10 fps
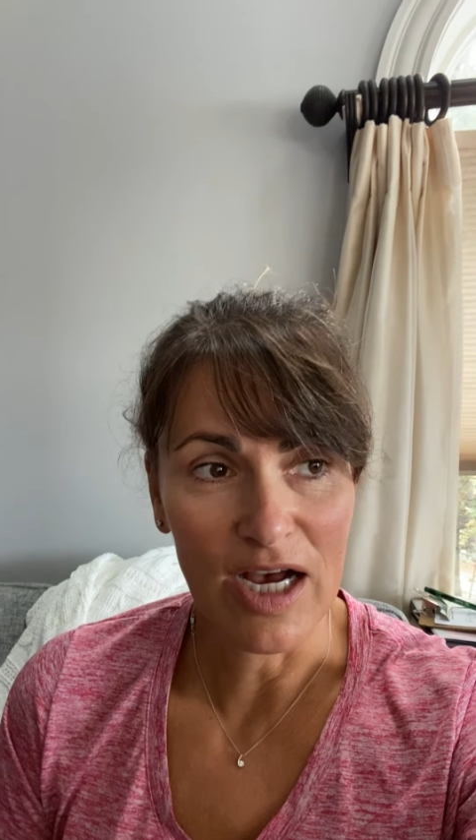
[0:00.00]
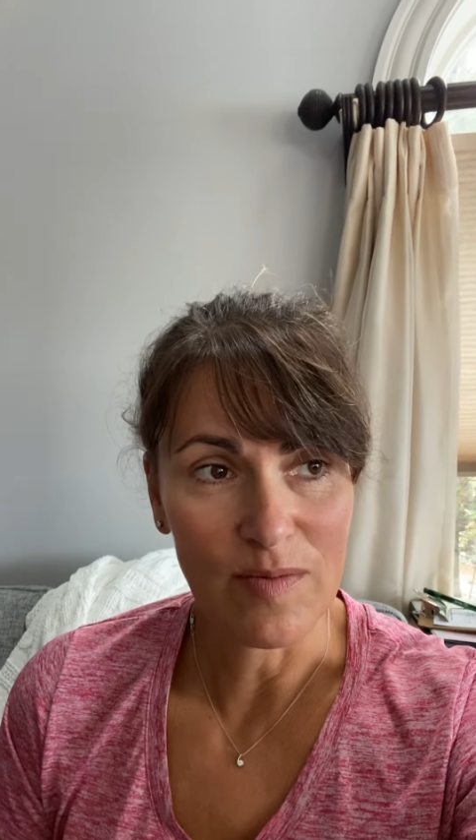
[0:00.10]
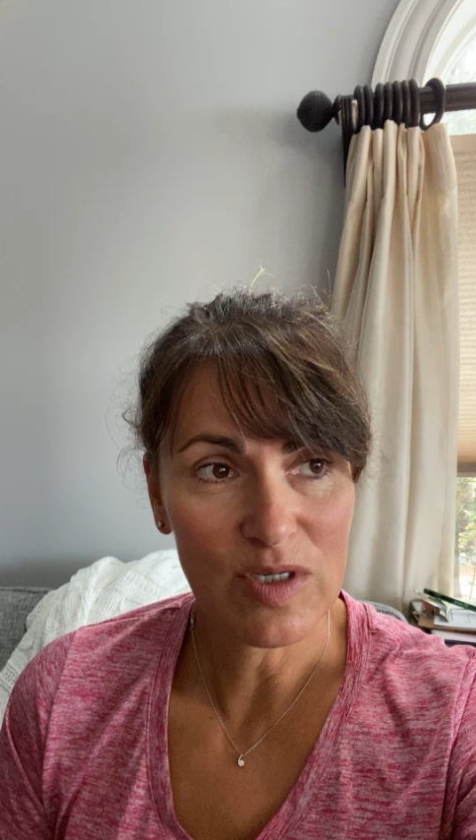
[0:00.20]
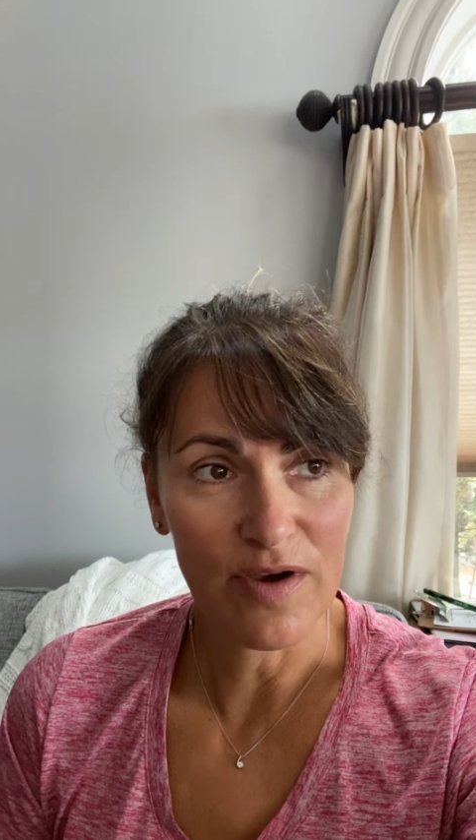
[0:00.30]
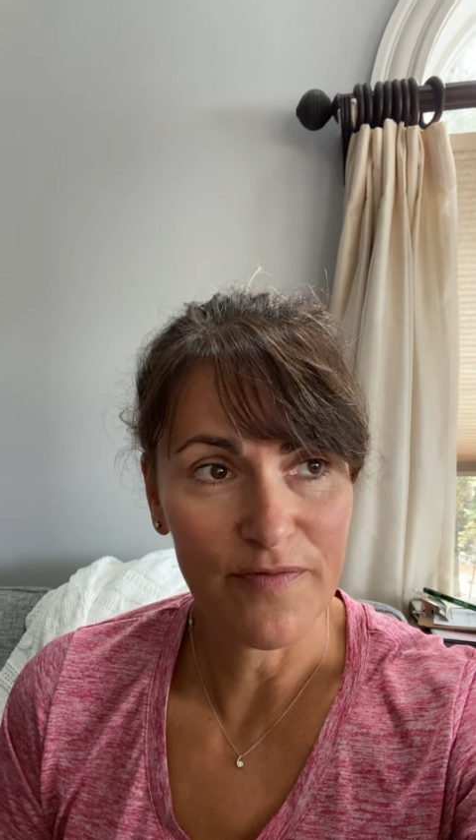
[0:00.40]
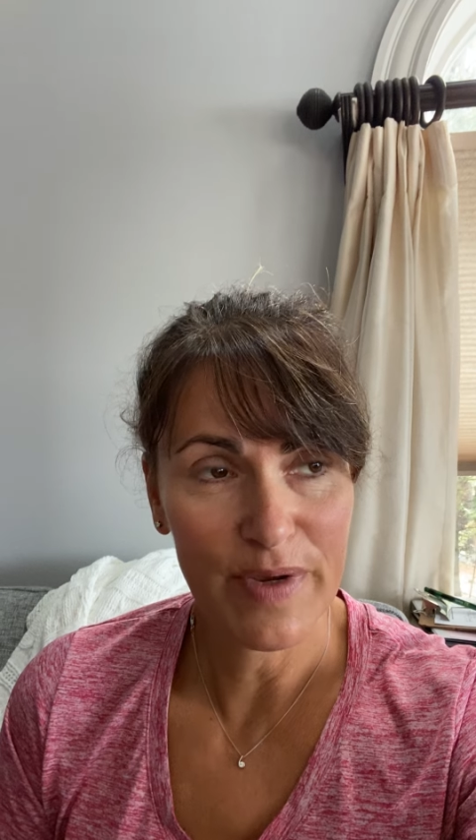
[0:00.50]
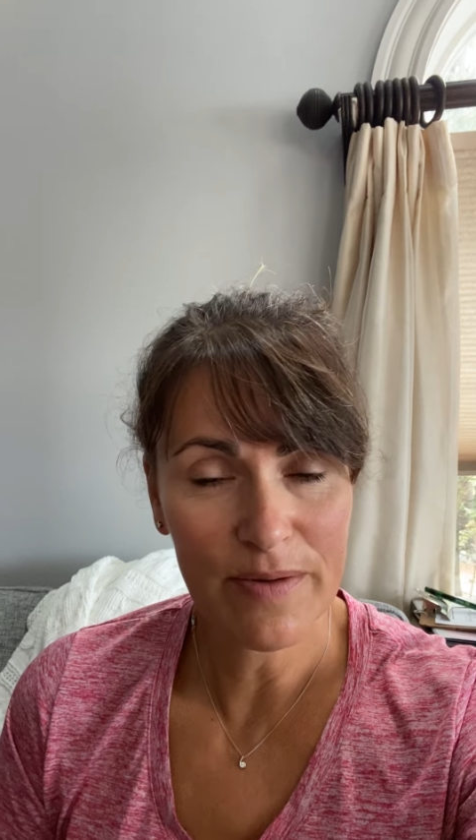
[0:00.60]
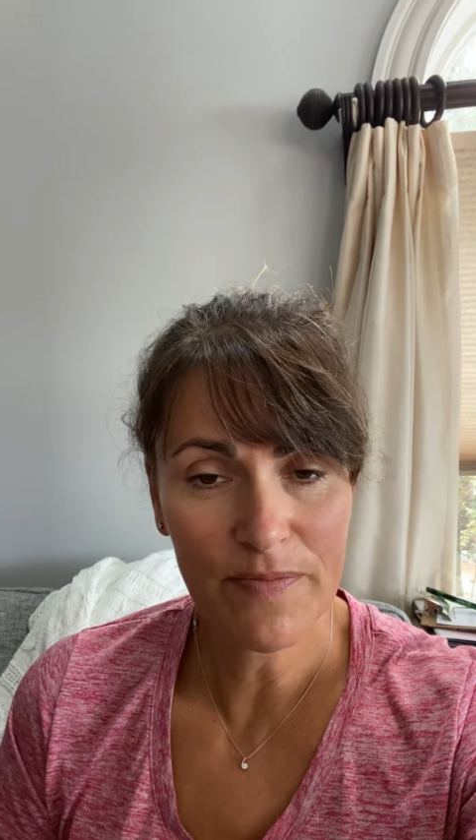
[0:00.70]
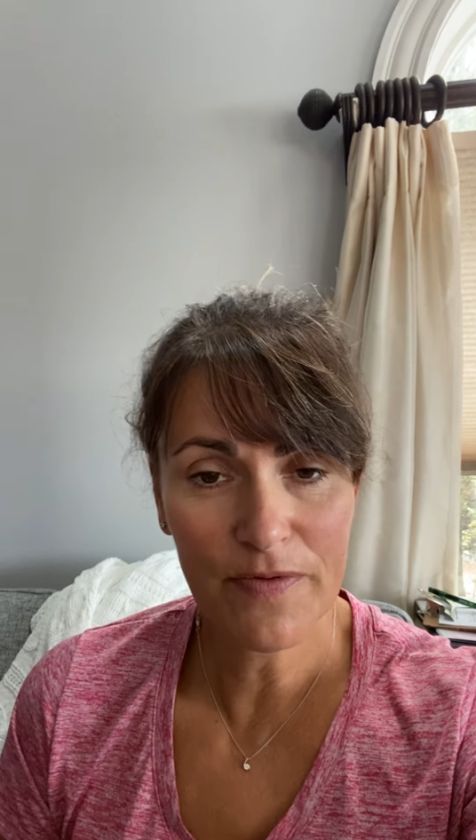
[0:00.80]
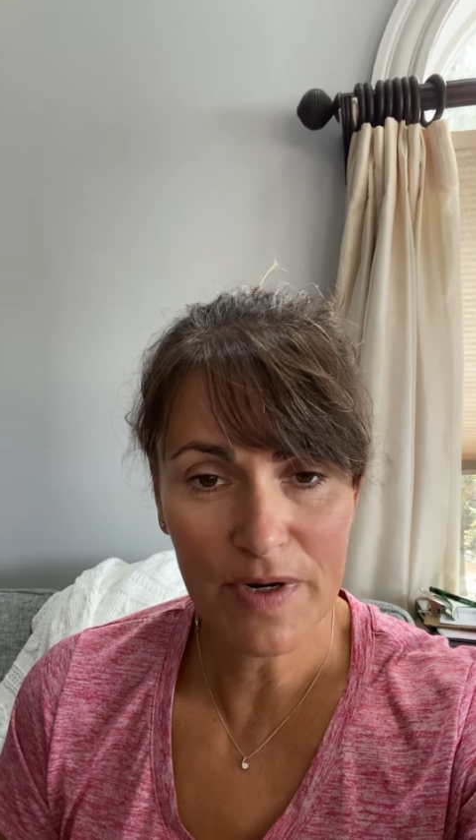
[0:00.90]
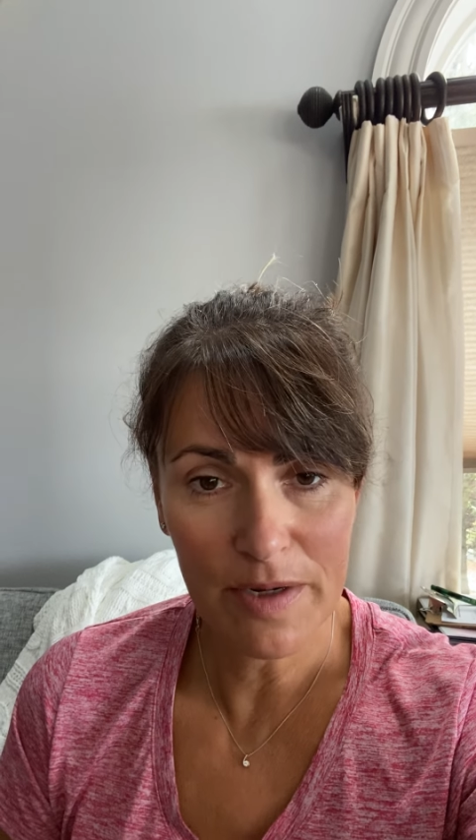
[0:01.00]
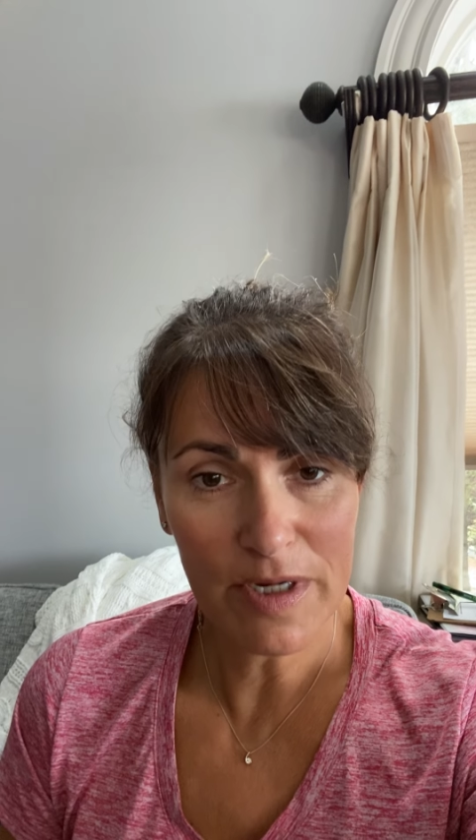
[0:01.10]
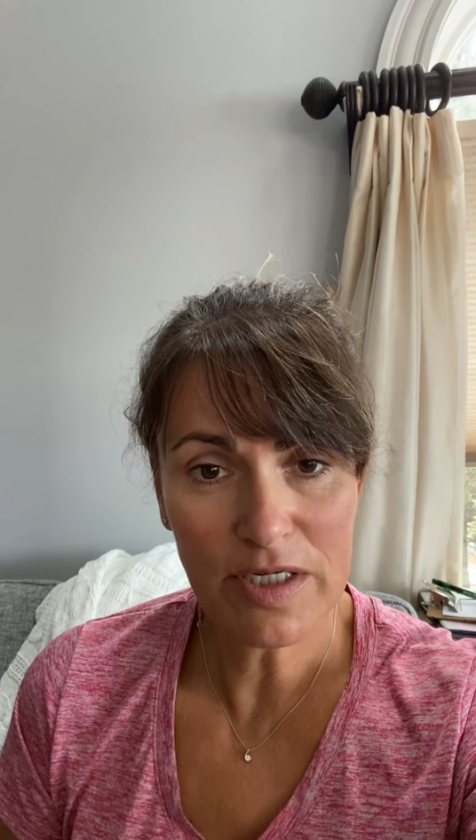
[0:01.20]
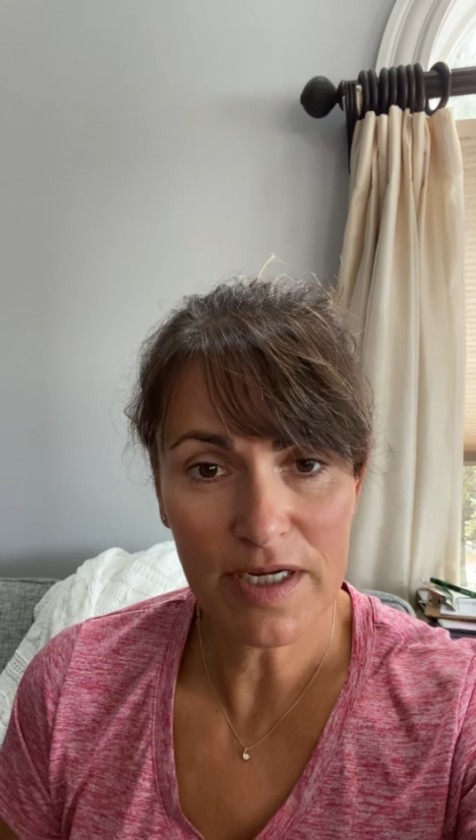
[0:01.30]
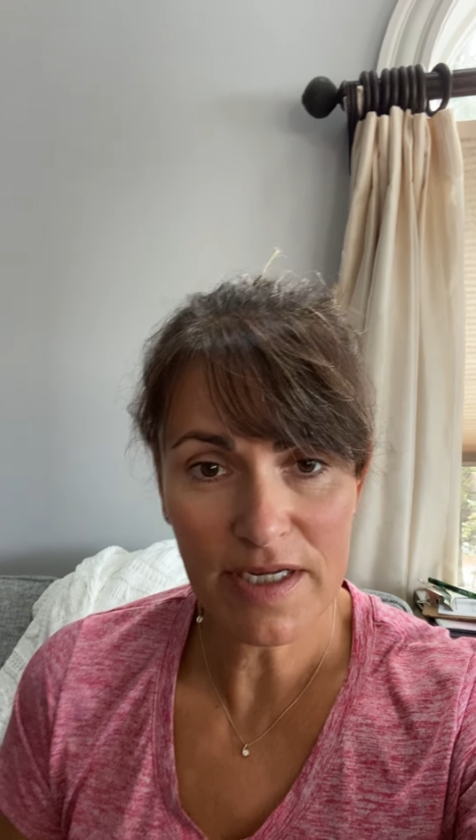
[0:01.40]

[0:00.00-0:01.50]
So I've been pretty much on